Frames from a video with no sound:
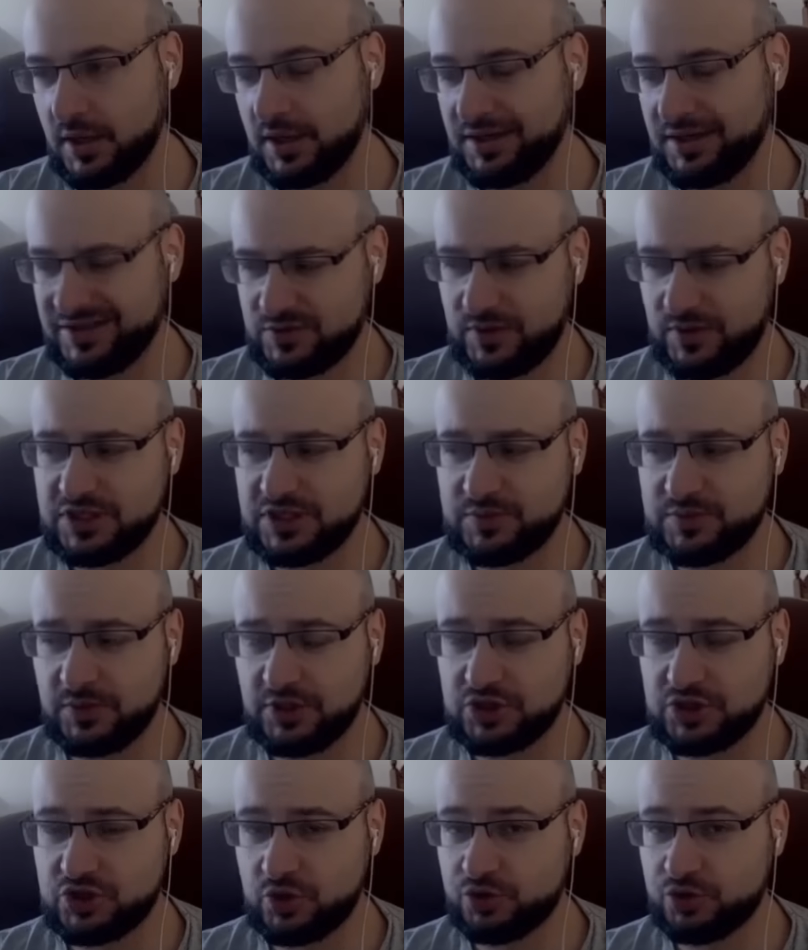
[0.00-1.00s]
That's why this build
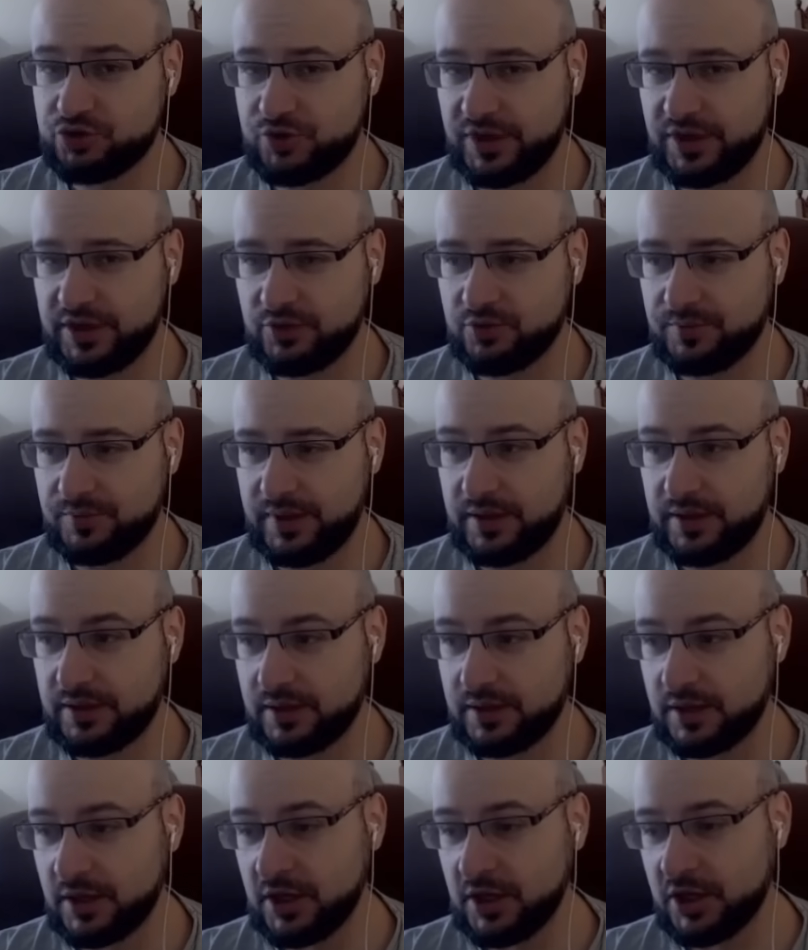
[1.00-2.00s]
is so tricky to make.
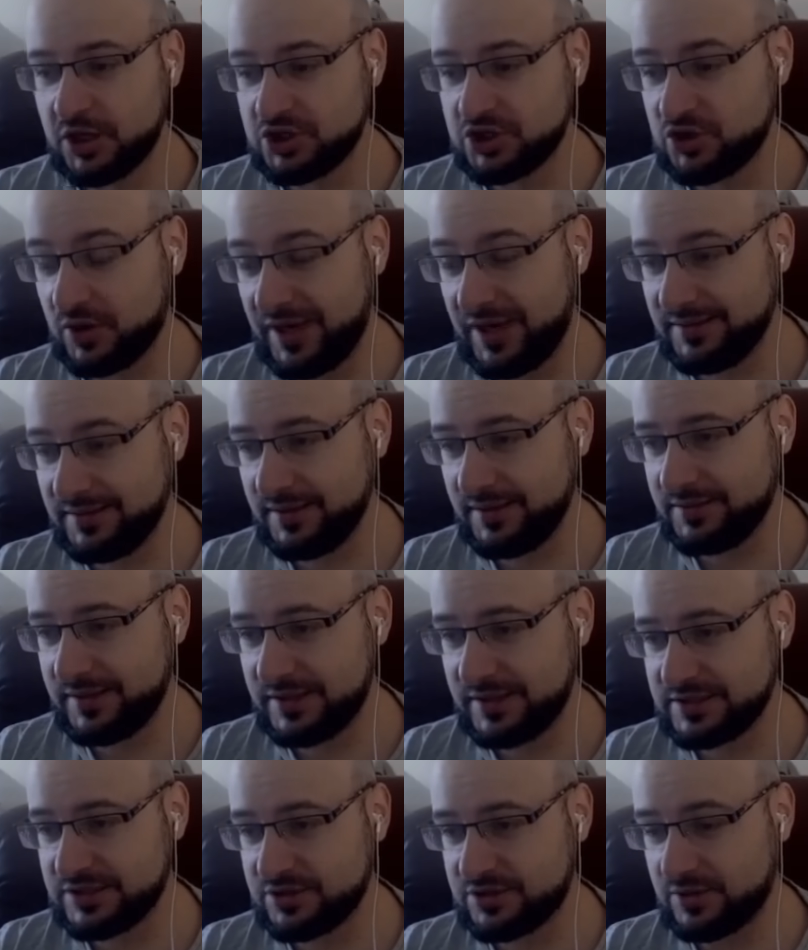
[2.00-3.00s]
So Lightning
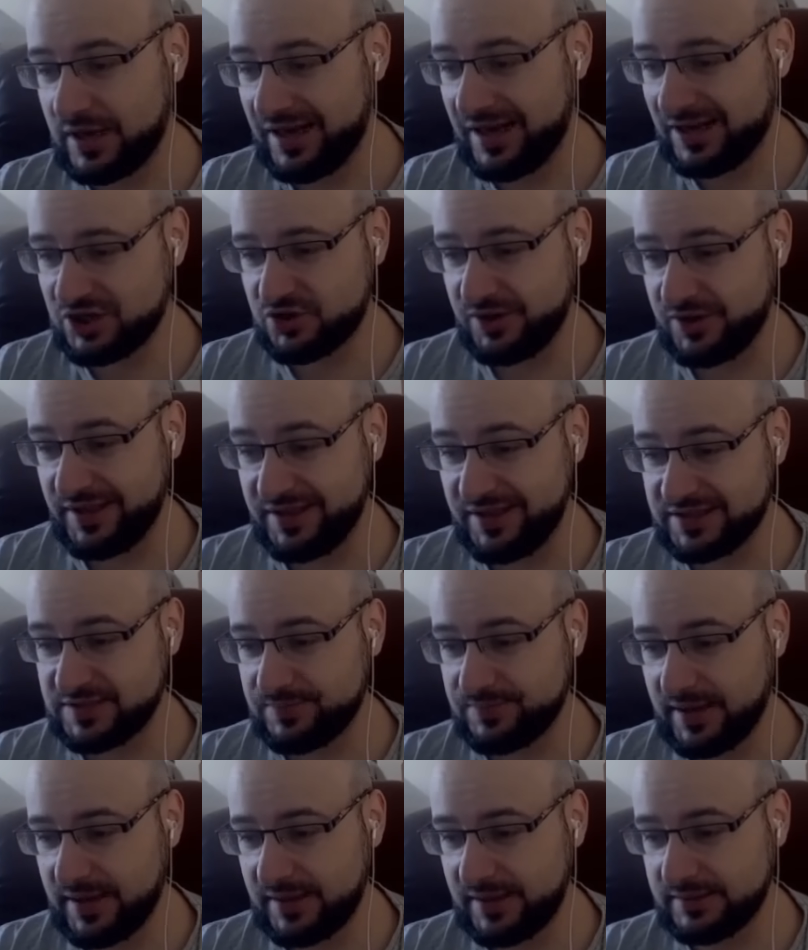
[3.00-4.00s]
Dancer actually is
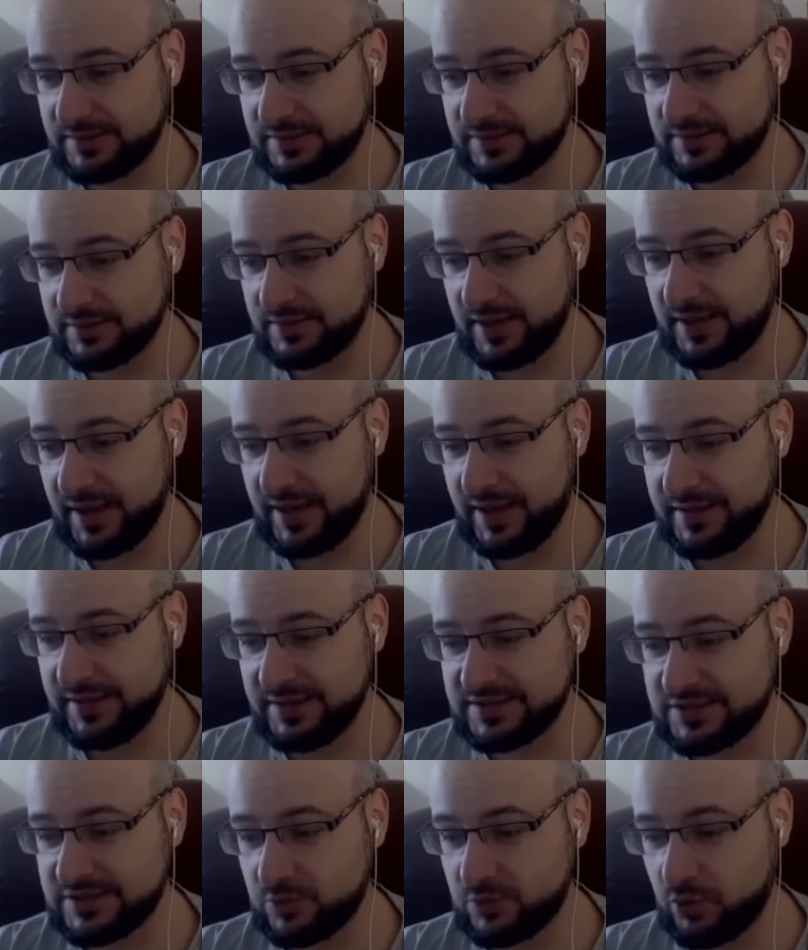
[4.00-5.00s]
bugged and
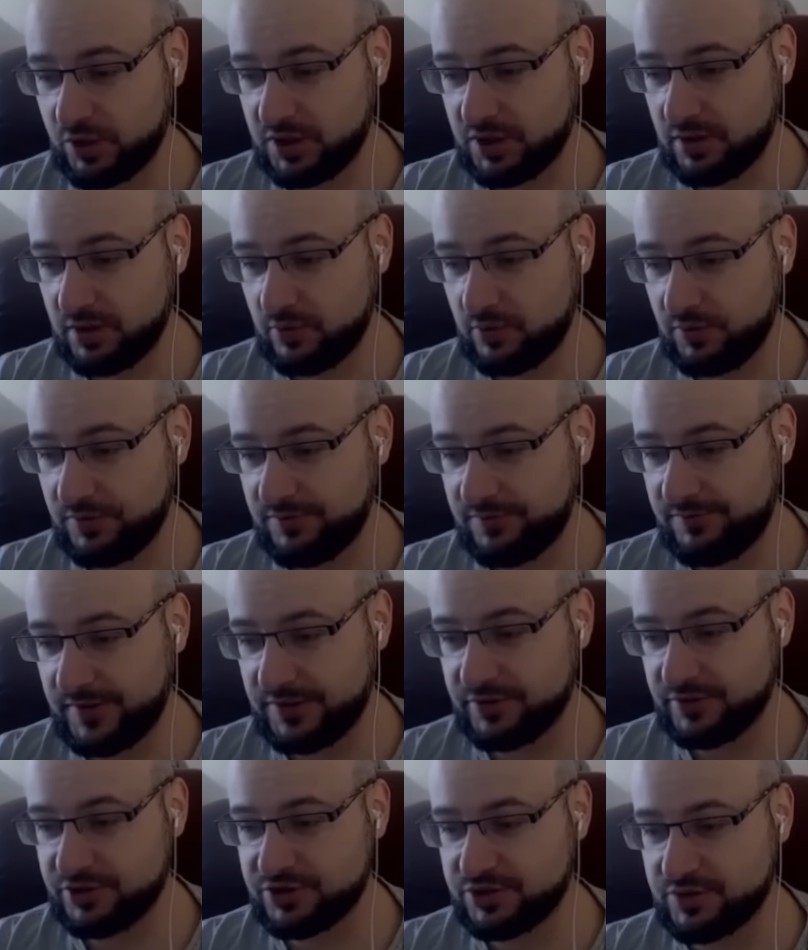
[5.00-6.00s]
it's working with
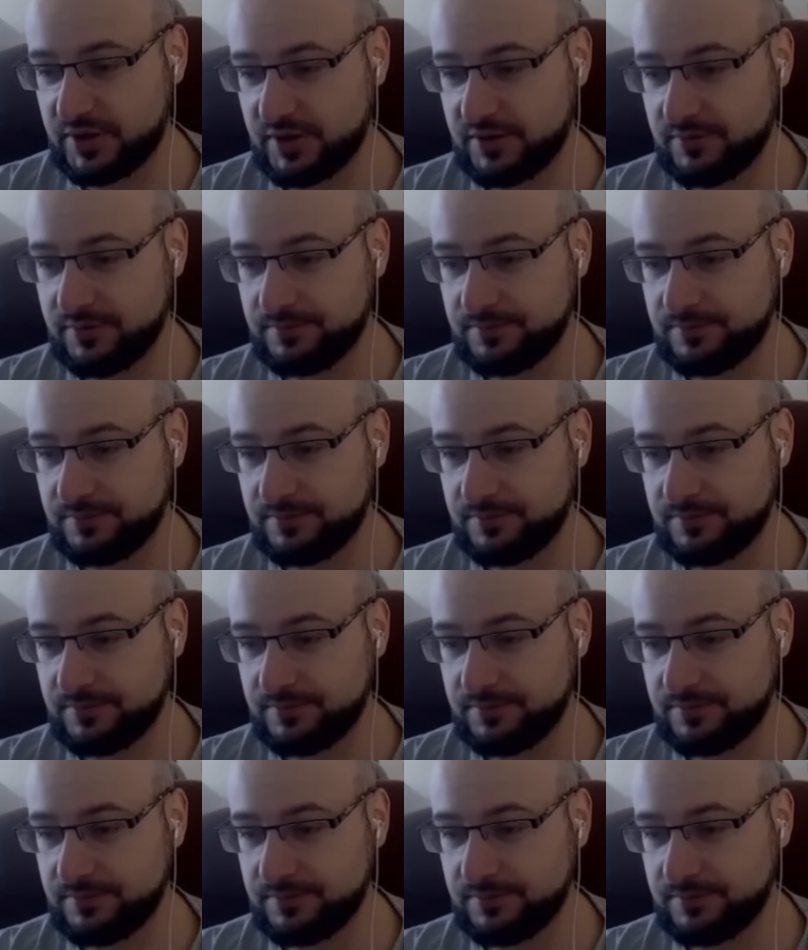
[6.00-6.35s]
Thunderstruck.